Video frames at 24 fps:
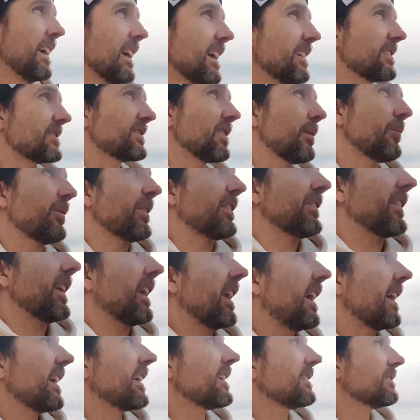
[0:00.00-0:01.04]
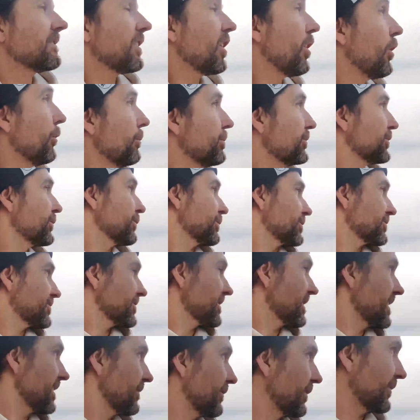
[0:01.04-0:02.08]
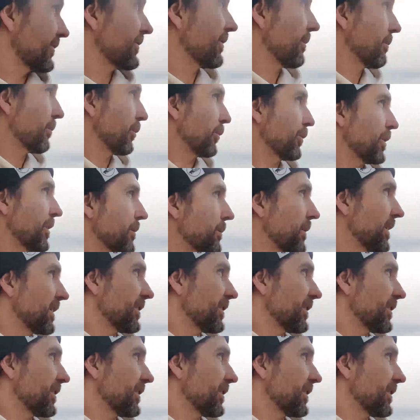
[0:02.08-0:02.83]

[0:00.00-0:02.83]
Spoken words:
is something that I hope to achieve at some point in